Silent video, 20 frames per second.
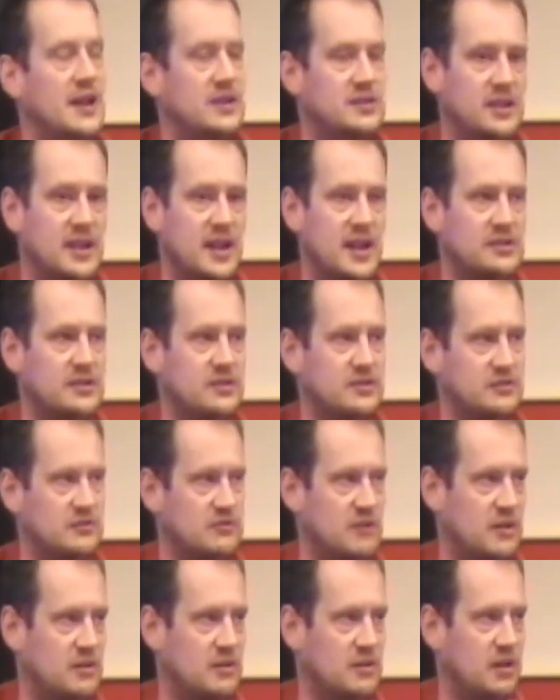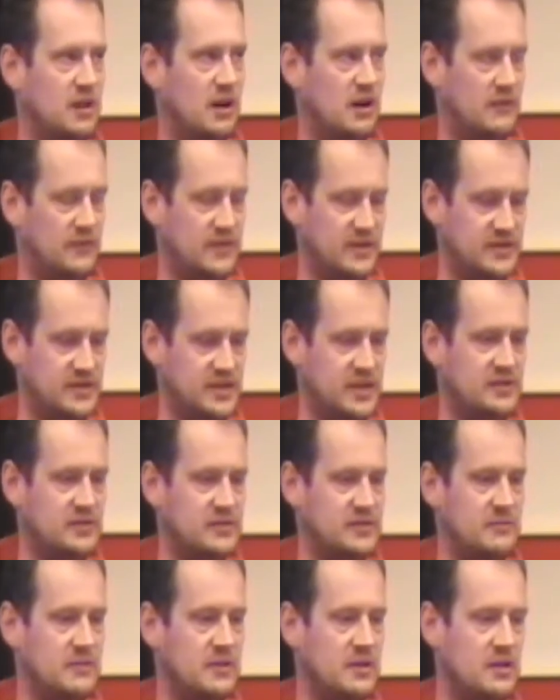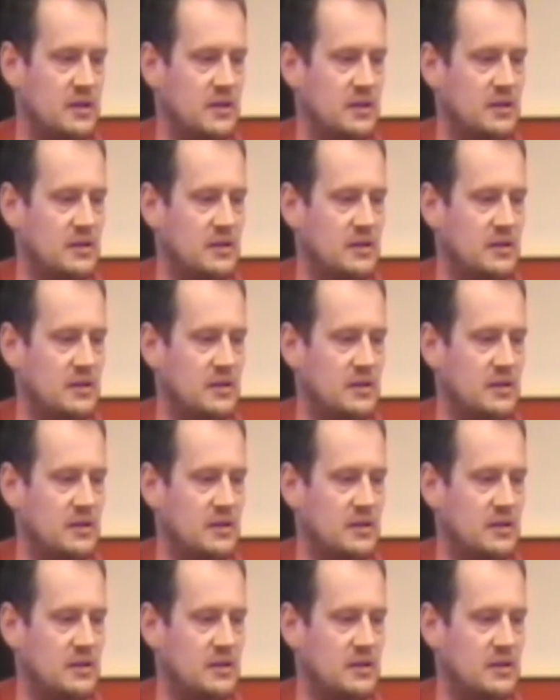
gets control of the system,